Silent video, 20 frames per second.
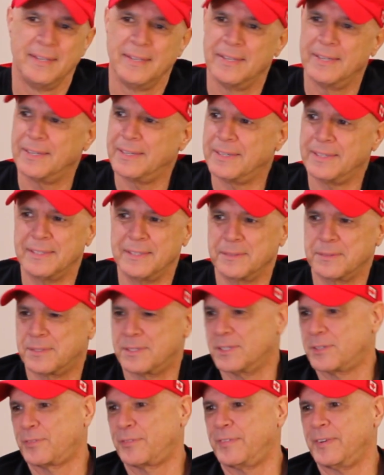Uh, it was
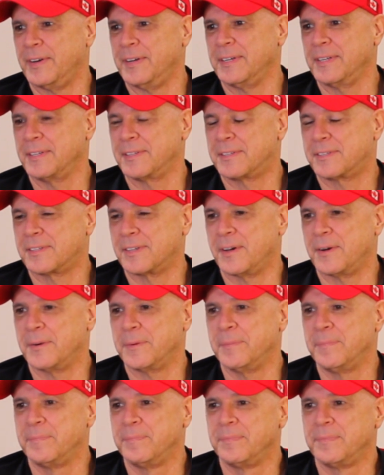just funny.
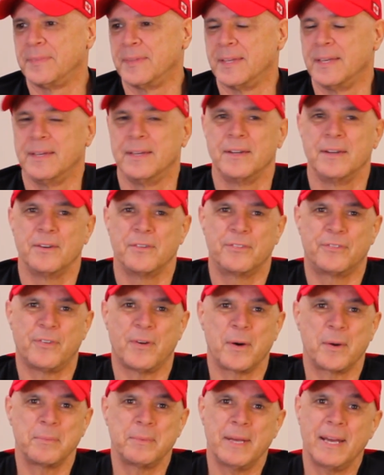So,
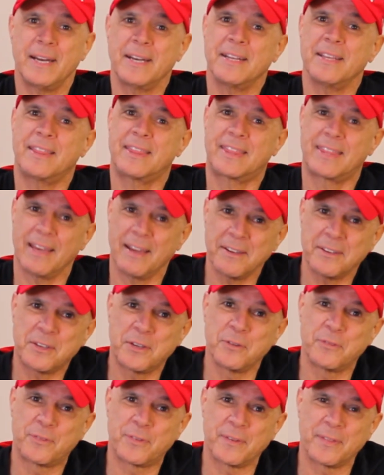Farm Daddy, thank
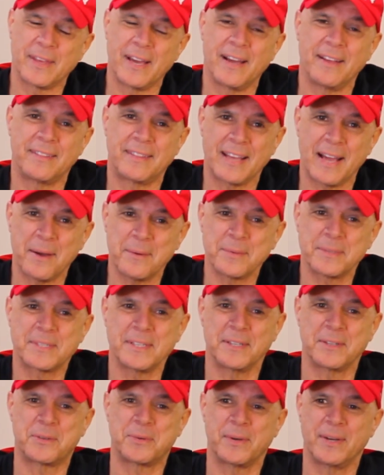you for that. That was
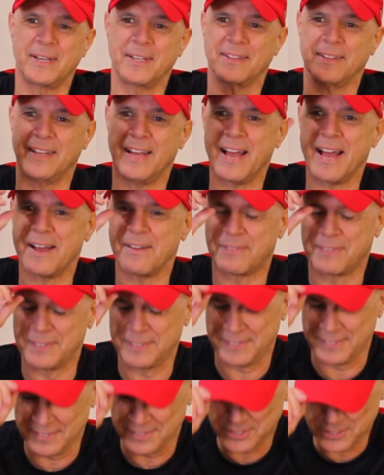a great laugh.
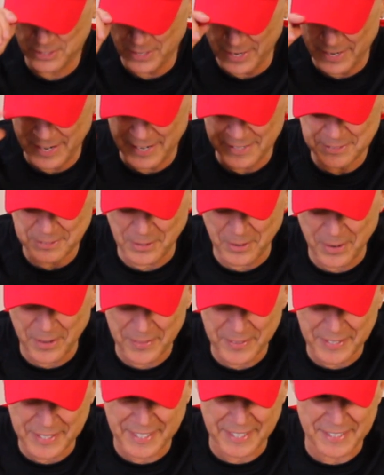And shout out to all
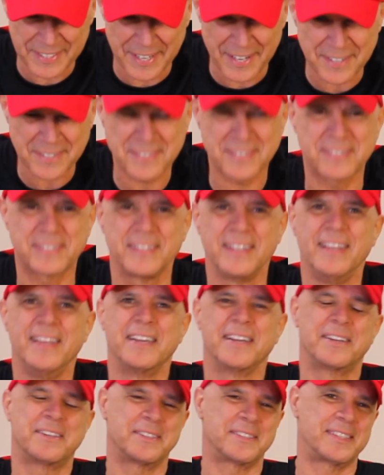the Canucks,
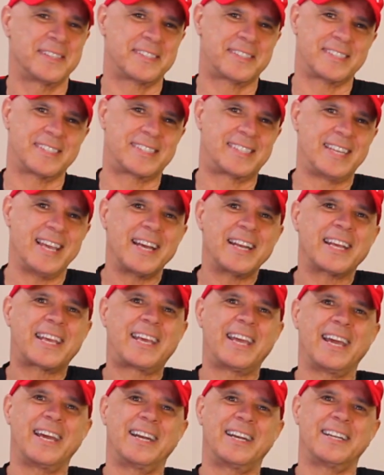because this is
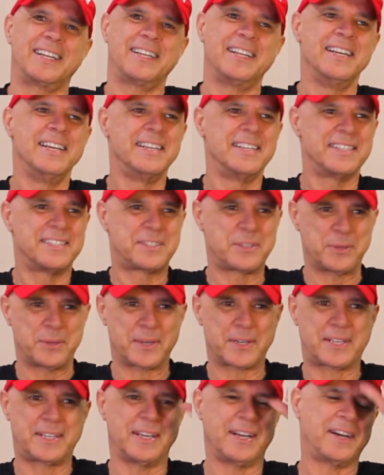dedicated to
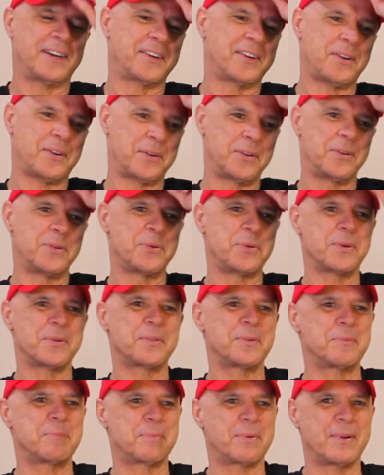our, our, our
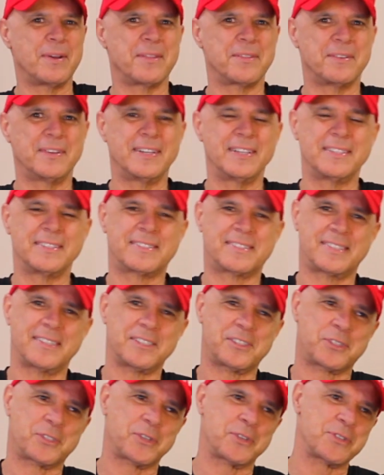northern brethren and
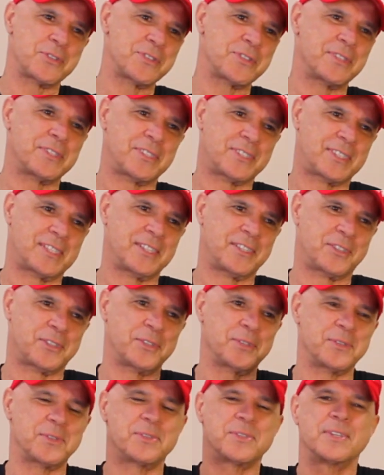sister,
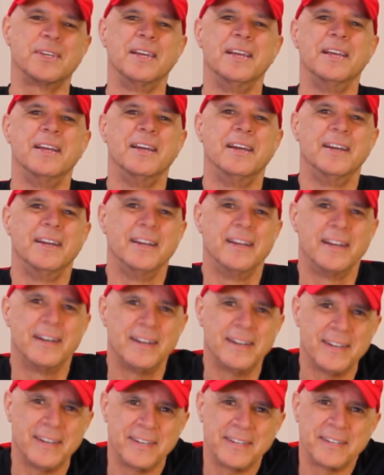sisters
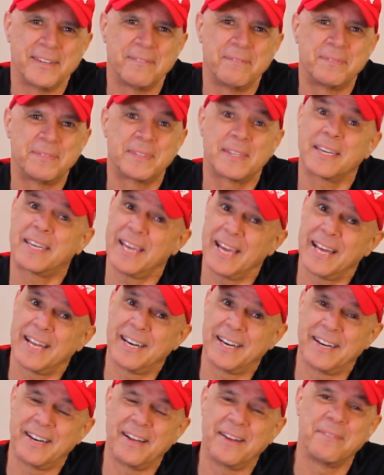to
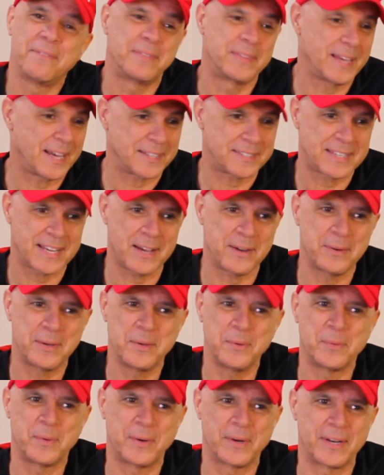Canada. That's how
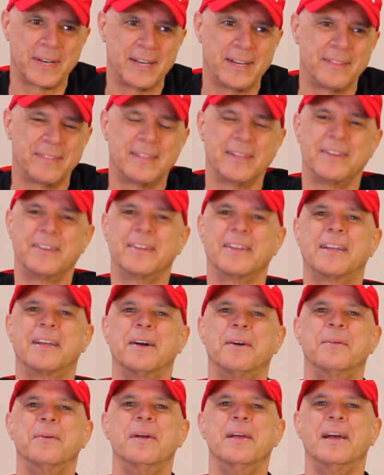he worded it. There you
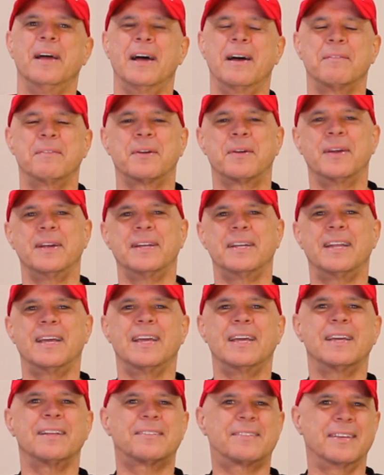go. Have a great
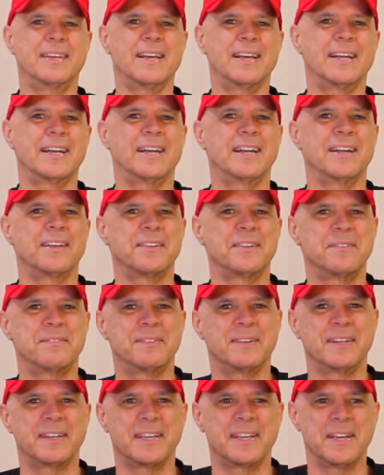day. See you on another
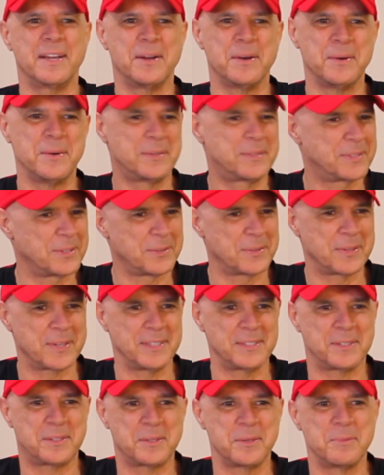video. Don't
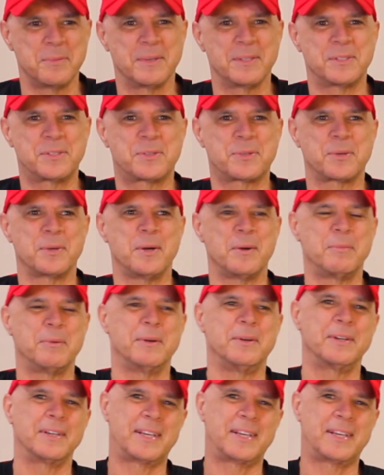get in too much trouble.